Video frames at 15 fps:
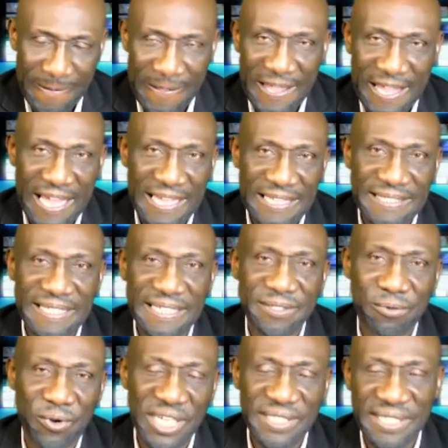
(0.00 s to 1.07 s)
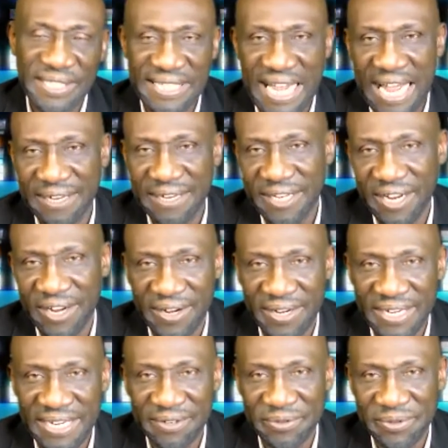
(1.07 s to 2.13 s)
And since Russ has got there,
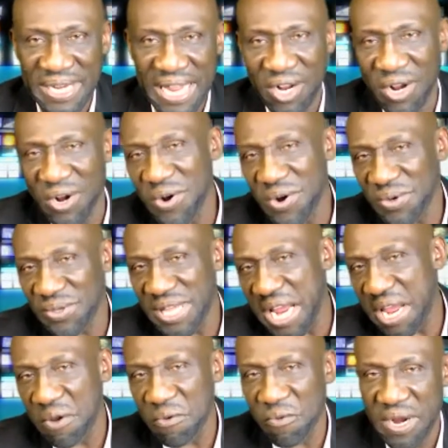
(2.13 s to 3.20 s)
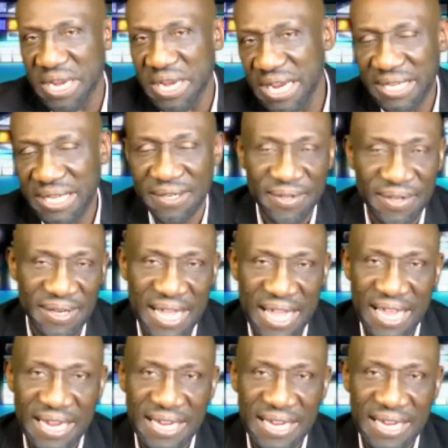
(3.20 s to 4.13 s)
he was like, oh, they ain't winning, this and that.